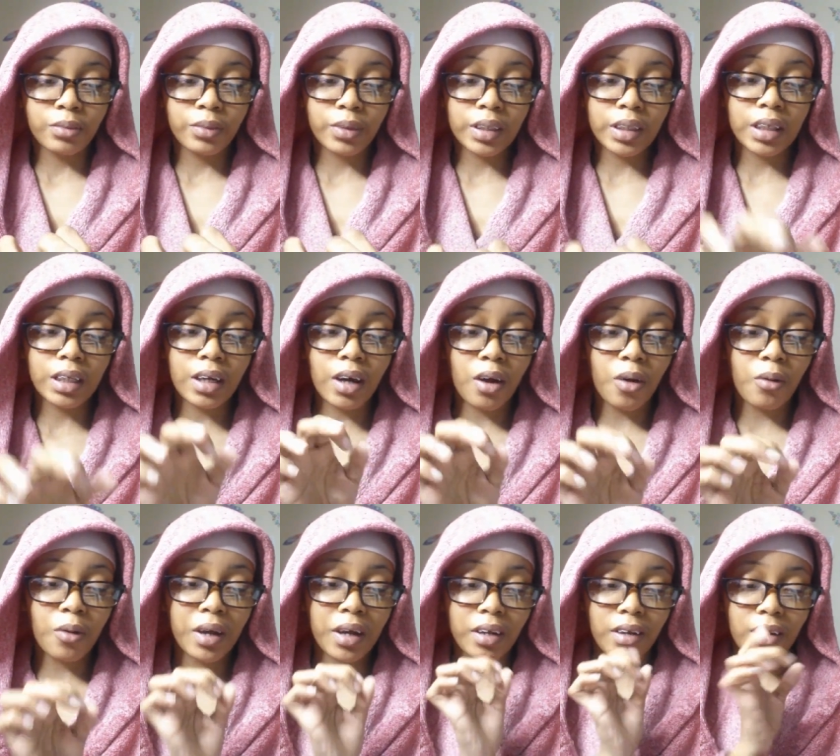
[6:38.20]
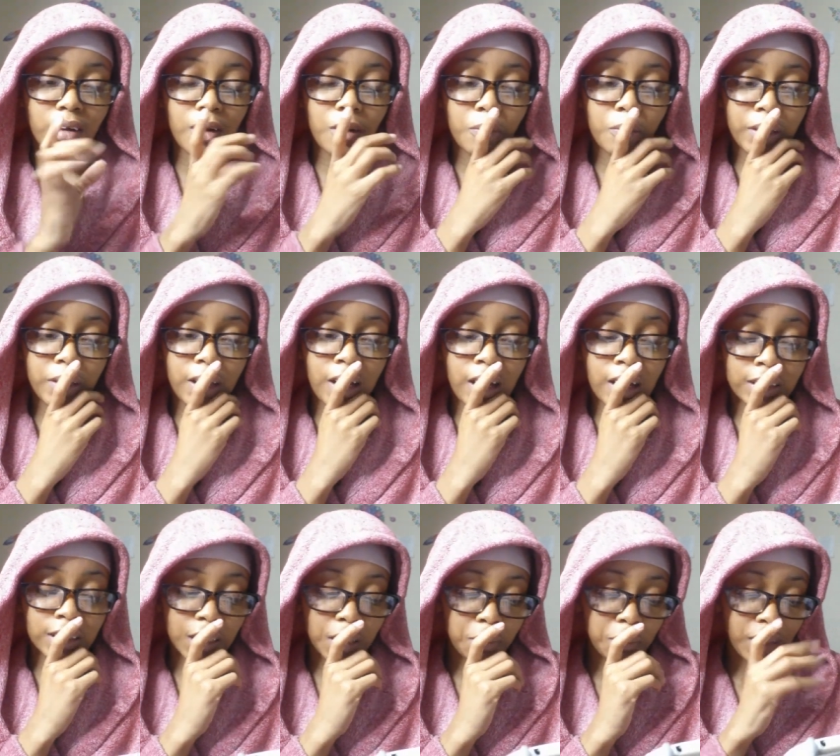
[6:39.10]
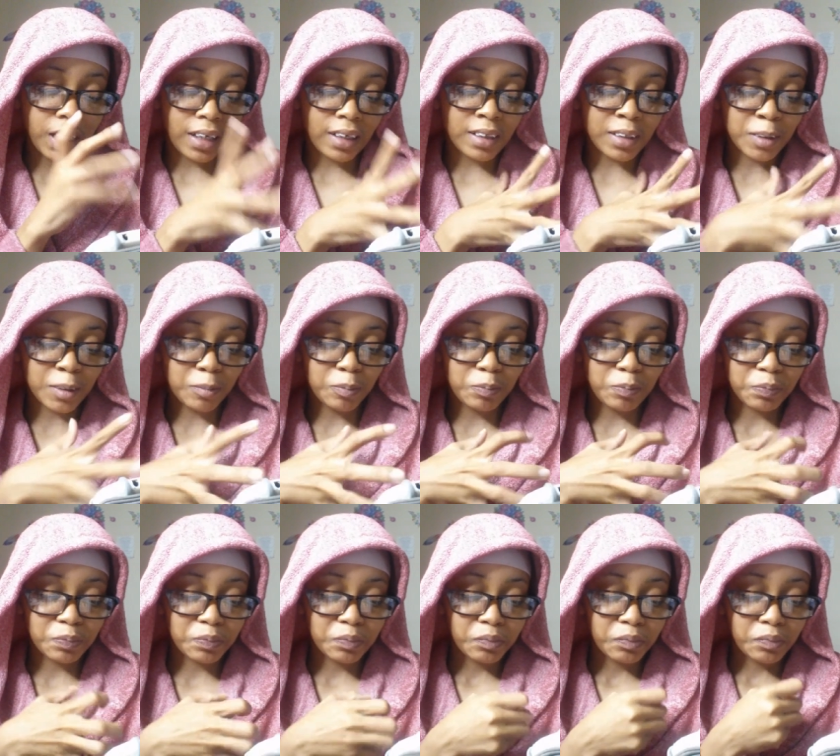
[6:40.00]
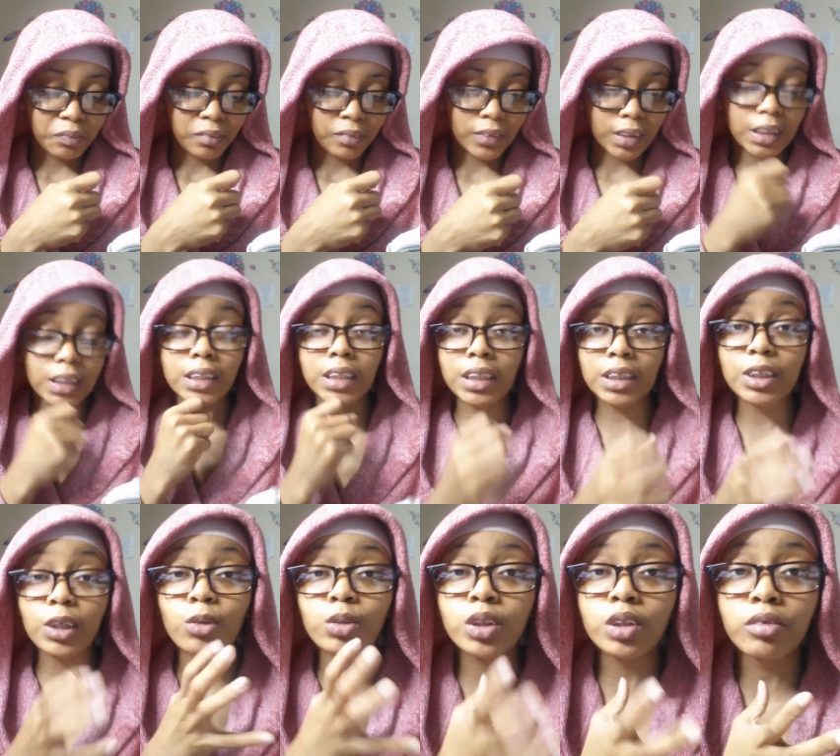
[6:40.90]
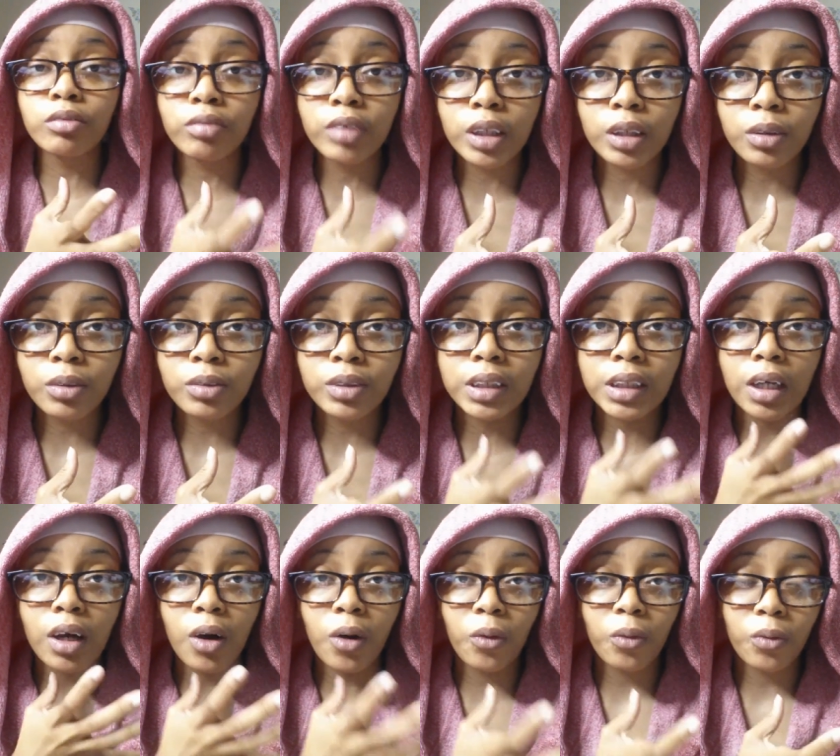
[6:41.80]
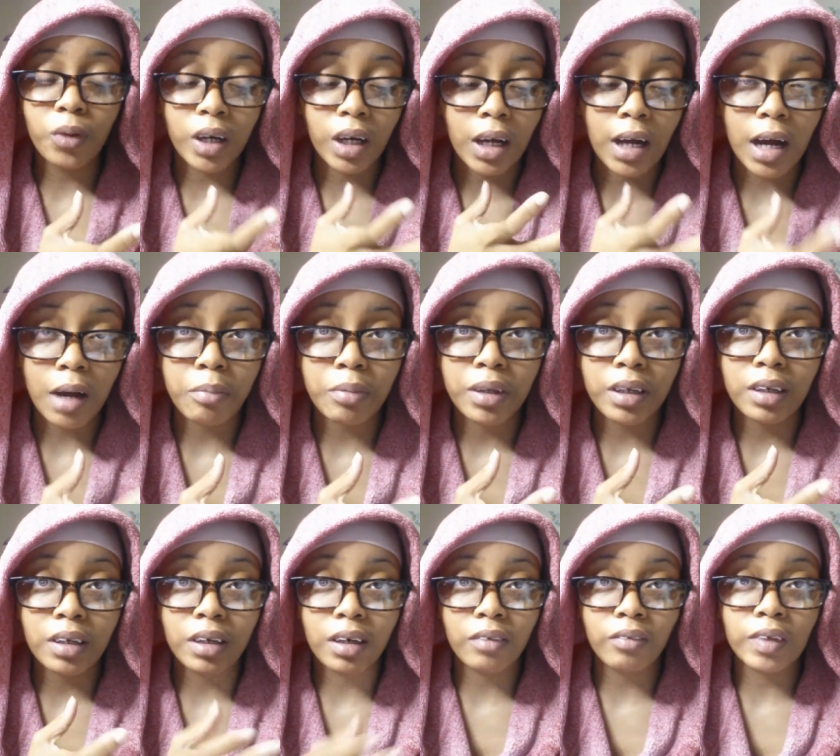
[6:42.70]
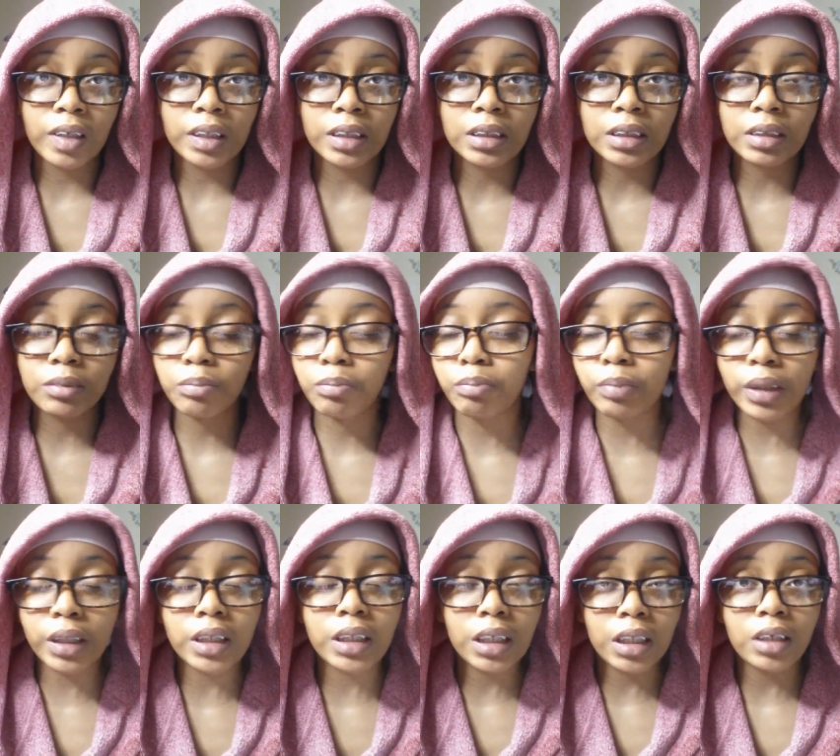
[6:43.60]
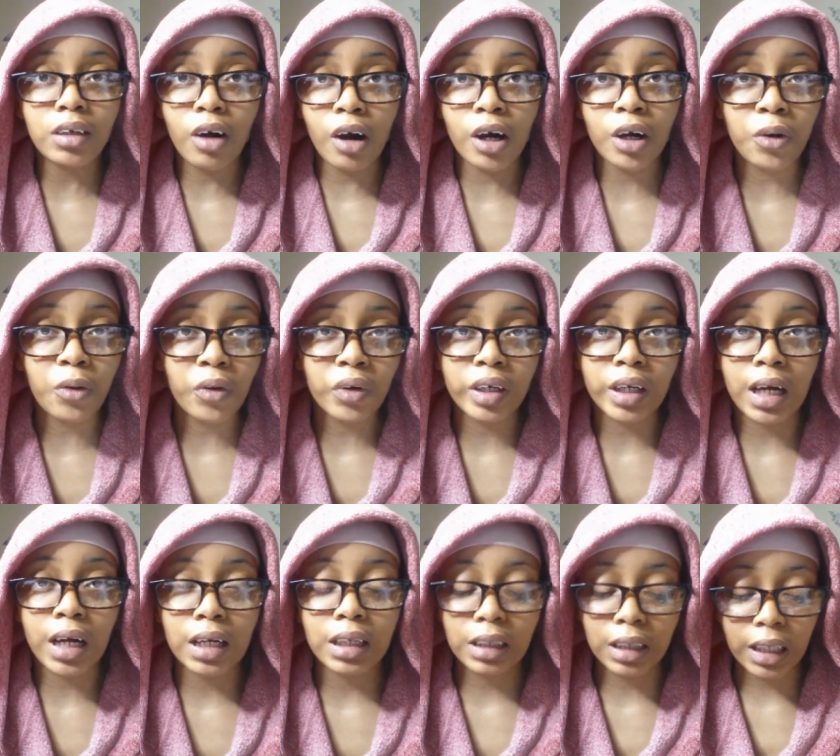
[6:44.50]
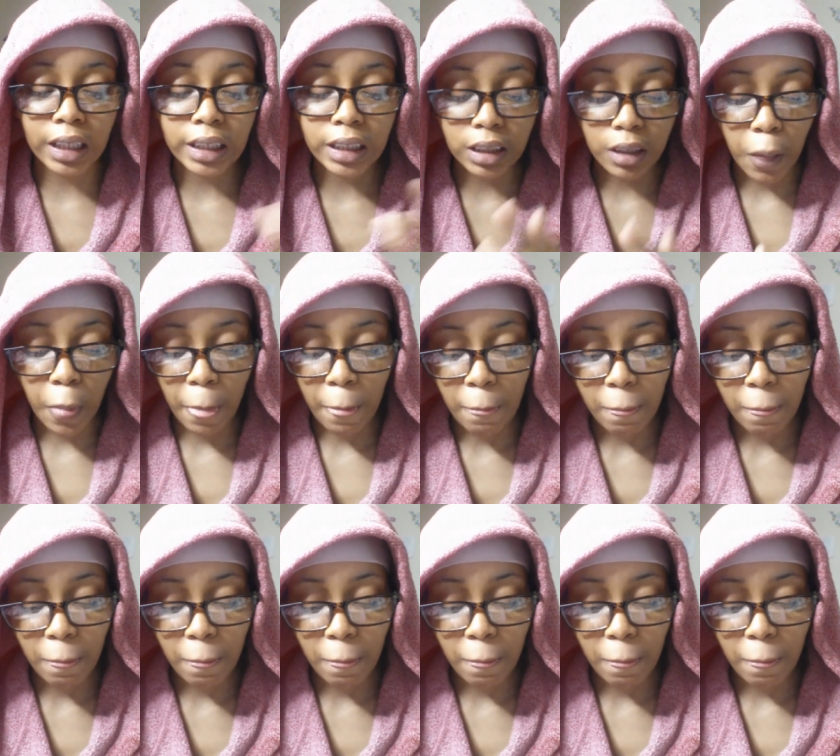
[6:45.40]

we're gonna go and oh my gosh, I'm like, this is so surreal to own a copy of this, be it e-arc or not. Like,